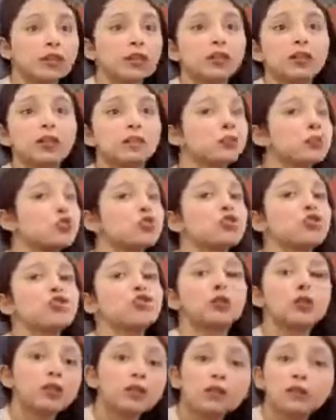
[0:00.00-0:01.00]
that they were just
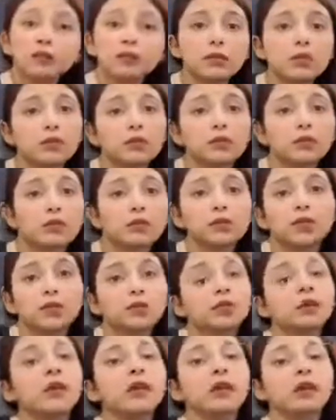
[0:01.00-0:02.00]
ridding themselves of
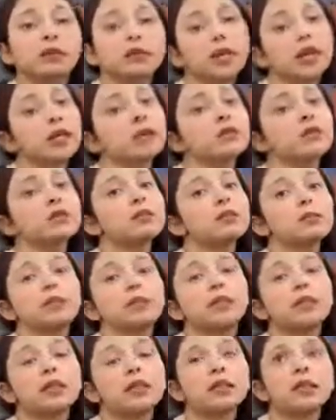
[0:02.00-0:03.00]
their tyrants,
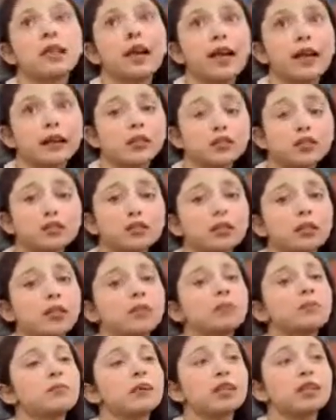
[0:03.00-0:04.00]
but in actual
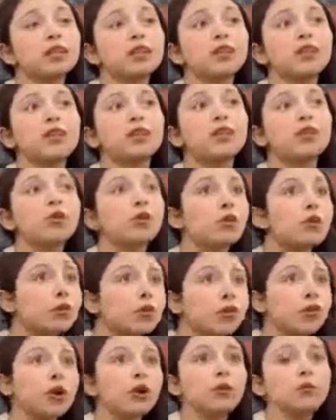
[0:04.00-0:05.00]
they made a
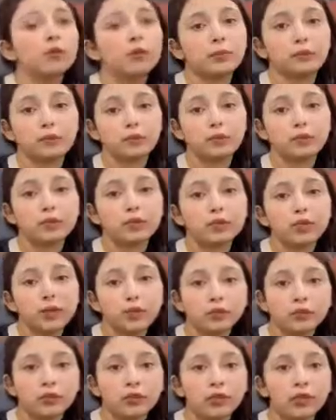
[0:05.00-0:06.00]
whole lot of people
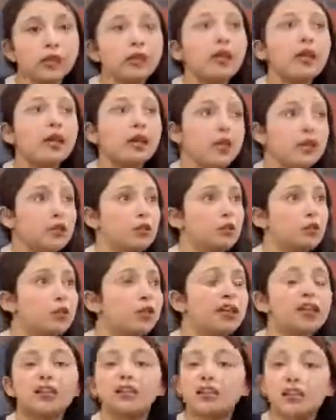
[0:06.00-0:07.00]
suffer,
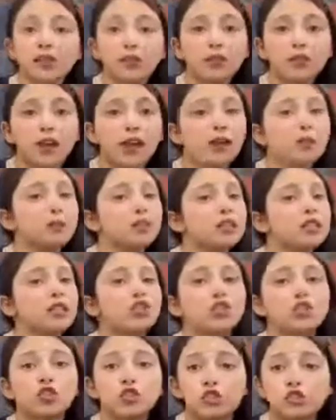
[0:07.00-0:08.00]
including innocent
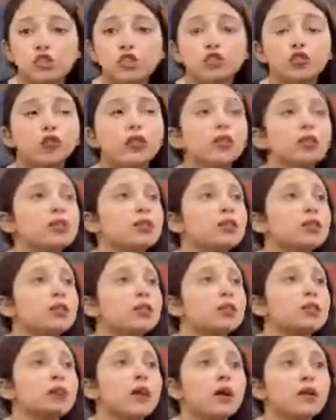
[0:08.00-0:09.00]
families, children,
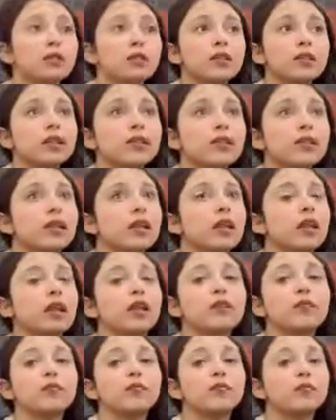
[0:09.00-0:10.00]
servants,
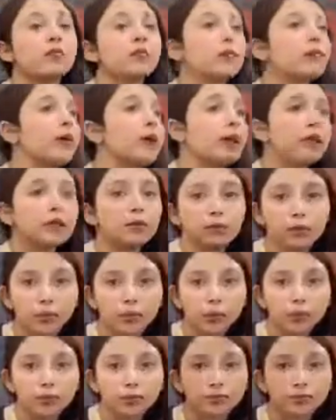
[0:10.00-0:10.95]
and many more.